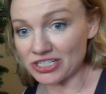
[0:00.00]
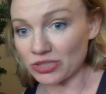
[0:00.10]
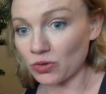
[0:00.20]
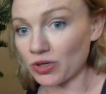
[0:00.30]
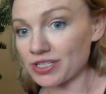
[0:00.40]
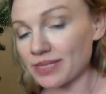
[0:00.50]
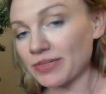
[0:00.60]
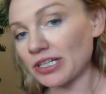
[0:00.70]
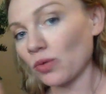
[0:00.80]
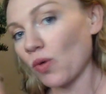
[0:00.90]
cords, I'm
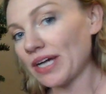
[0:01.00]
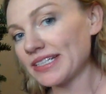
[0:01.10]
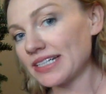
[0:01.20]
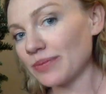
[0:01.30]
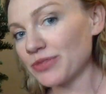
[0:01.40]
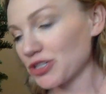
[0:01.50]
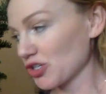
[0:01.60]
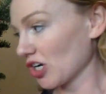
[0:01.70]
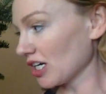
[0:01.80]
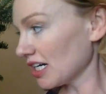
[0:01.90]
going to wind it up the
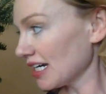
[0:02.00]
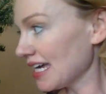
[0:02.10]
trunk,